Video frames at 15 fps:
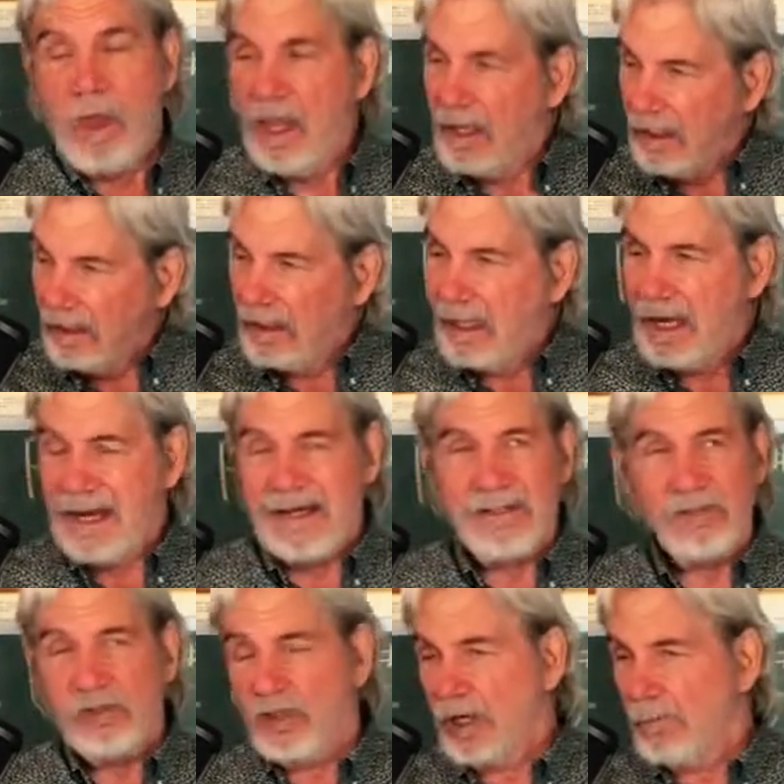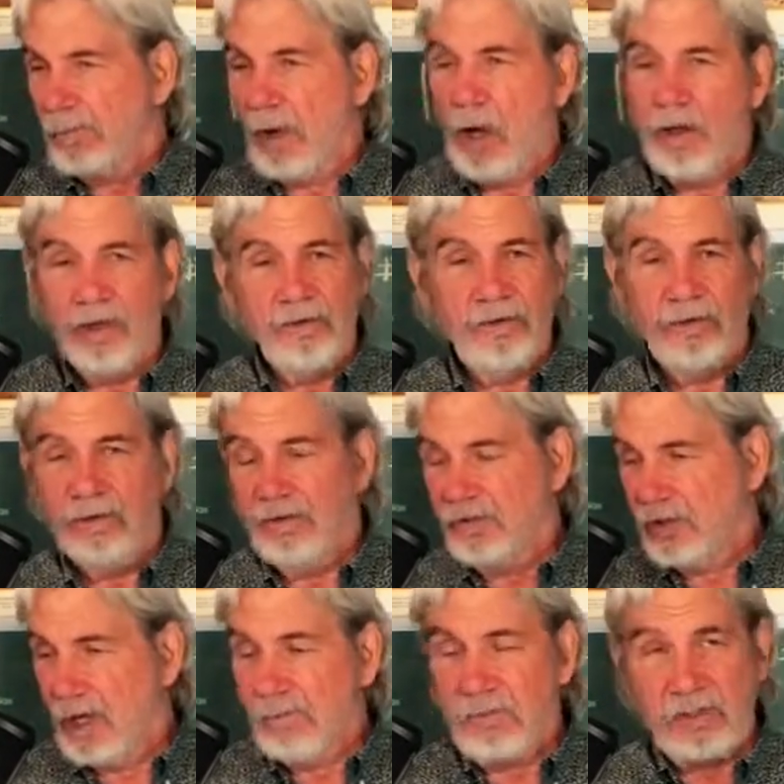and lines up
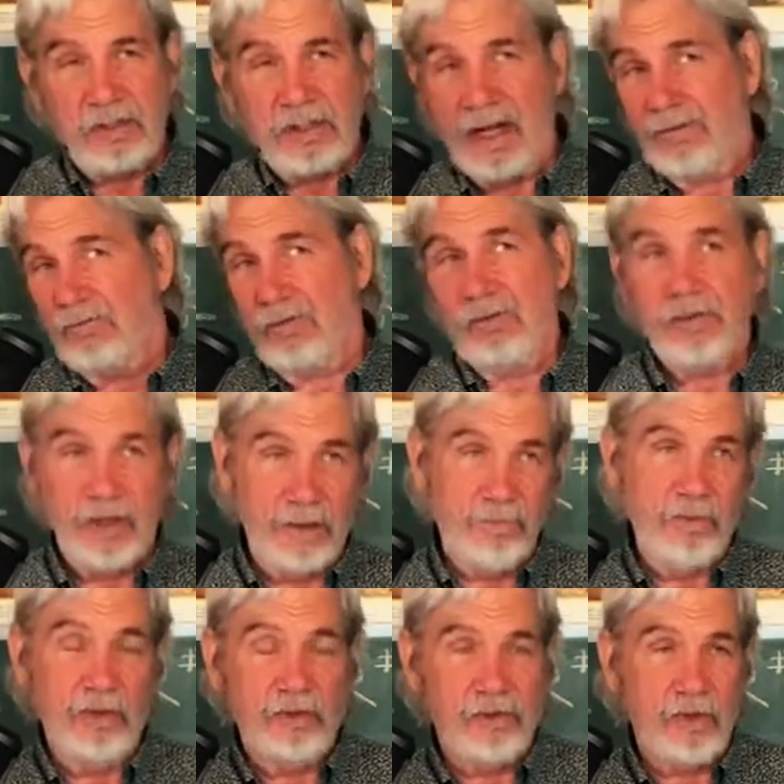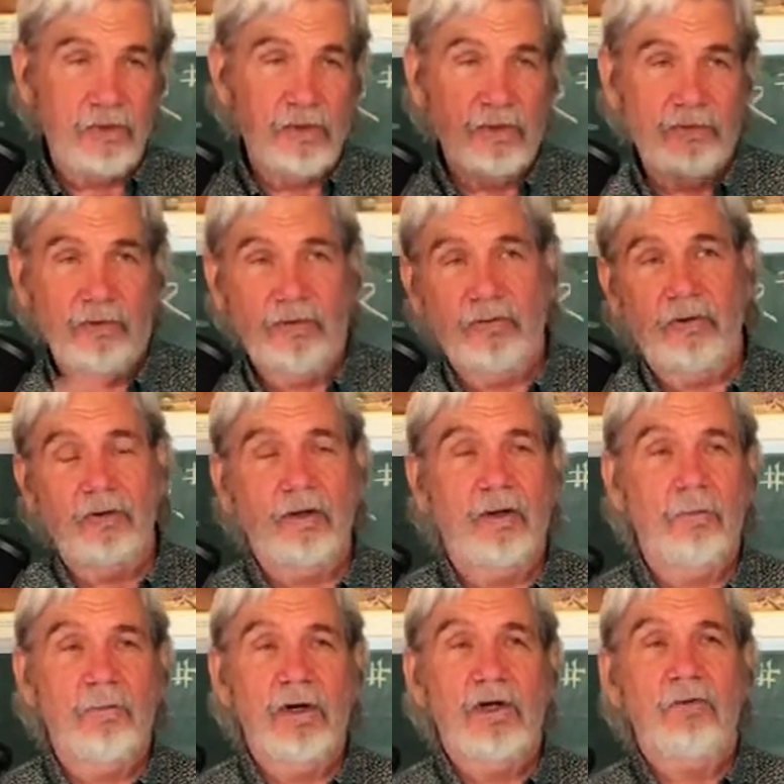subject after subject. So this isn't
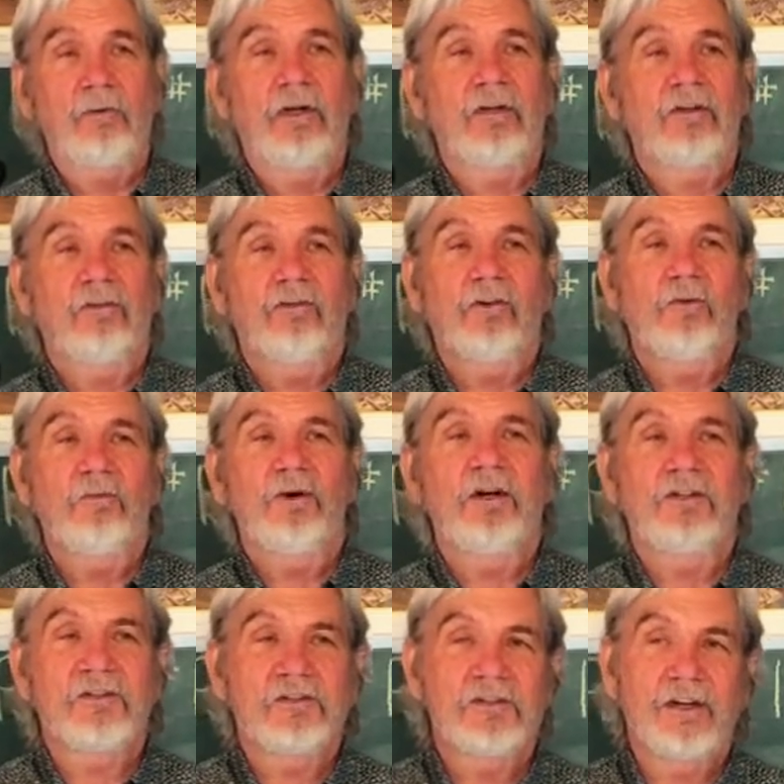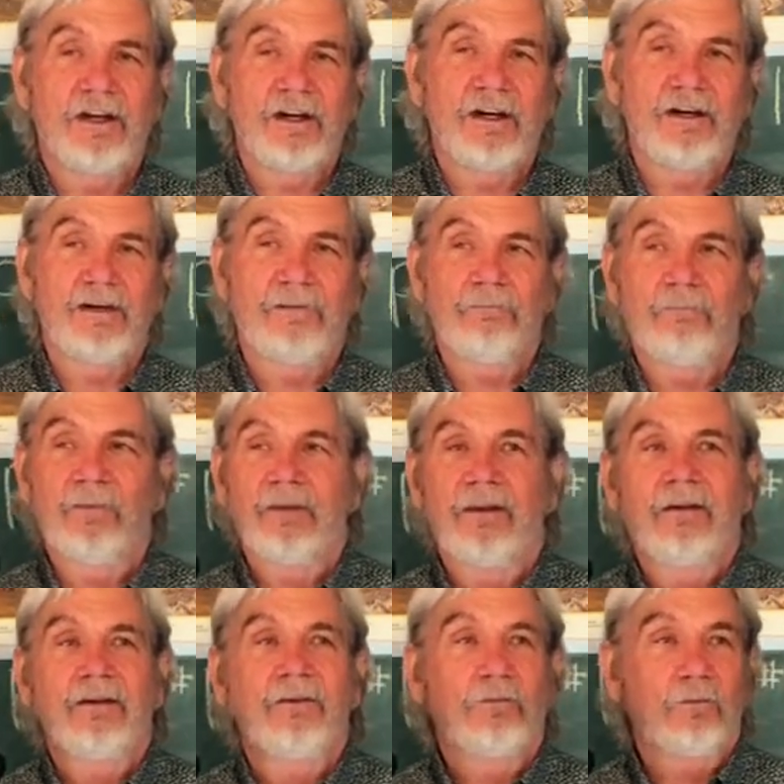going to bear witness so much um,
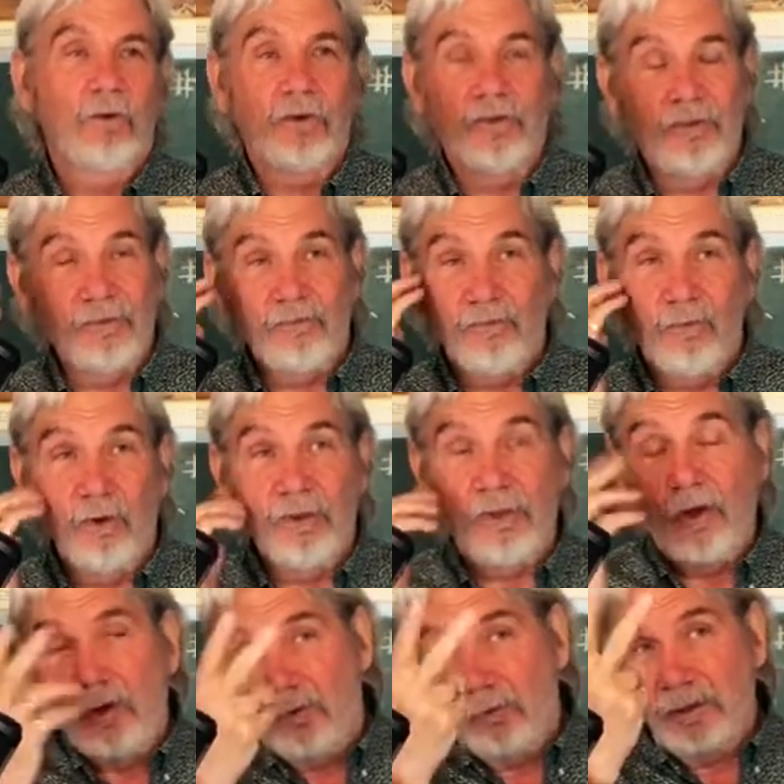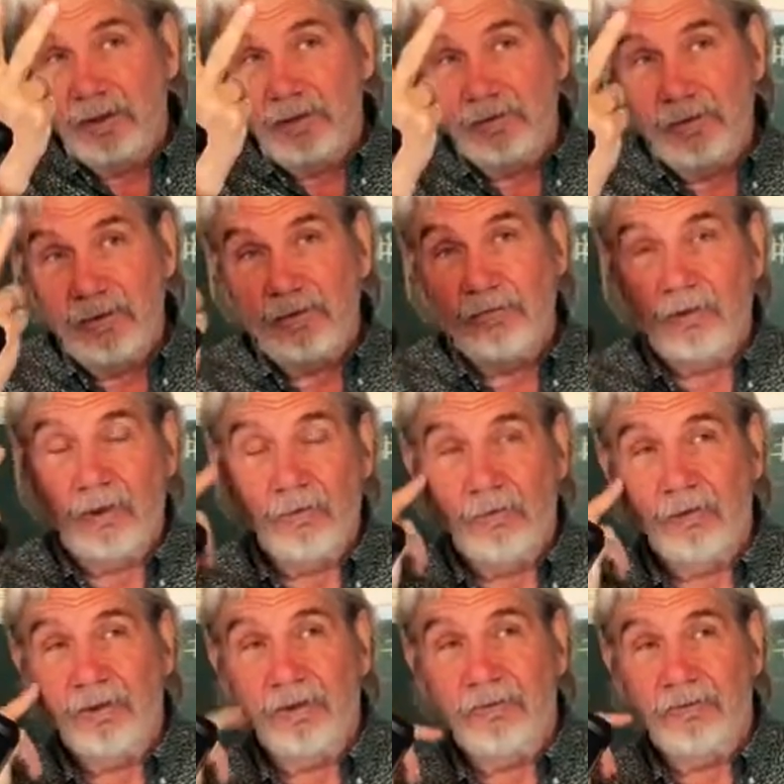with with only this
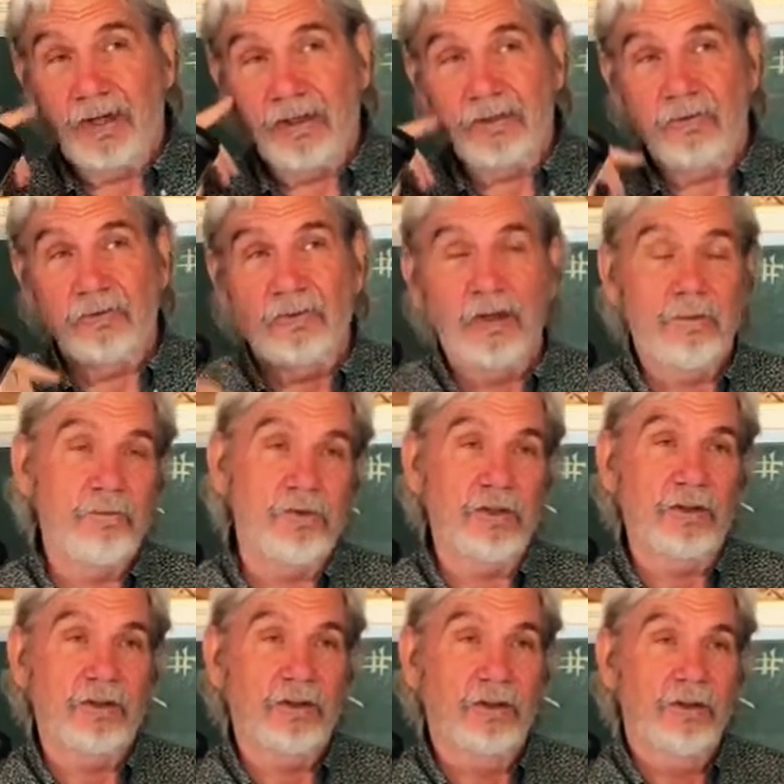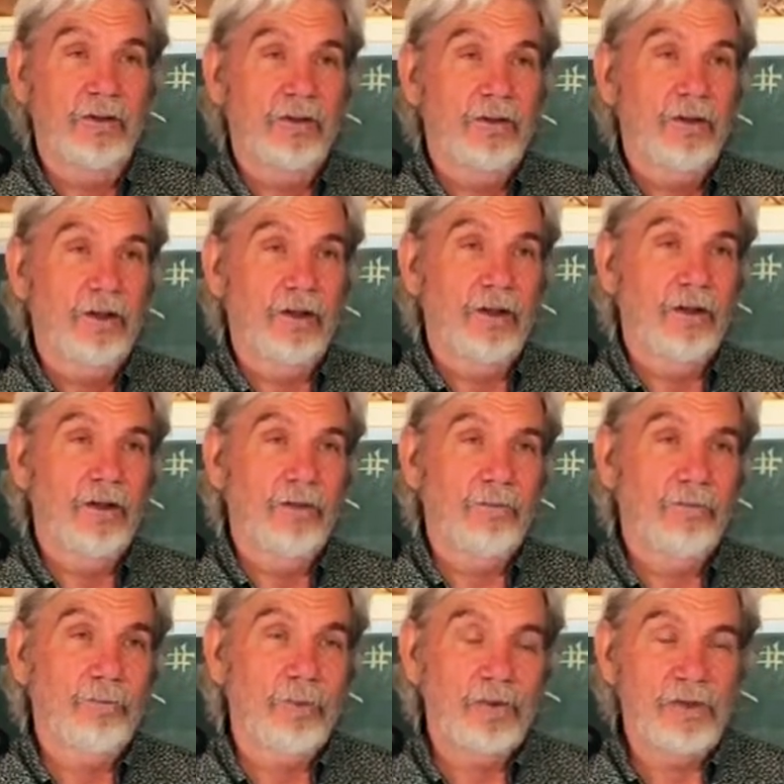only a second subject uh,
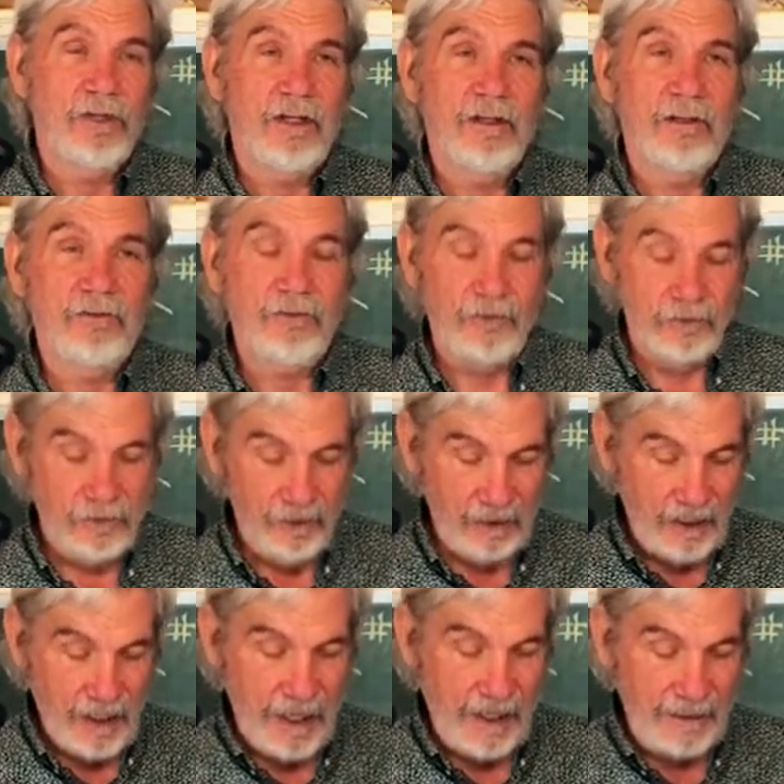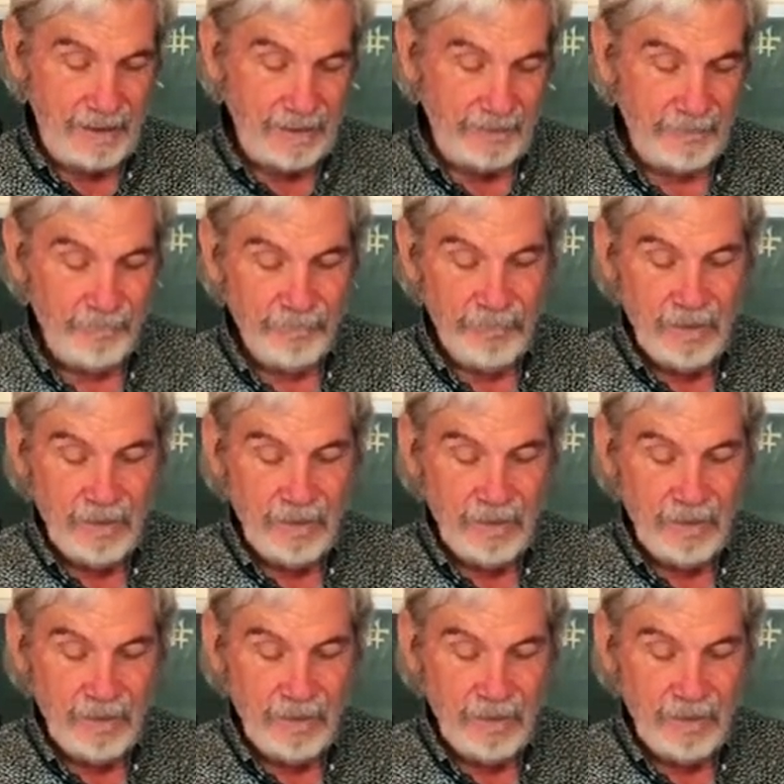pertaining to the lion.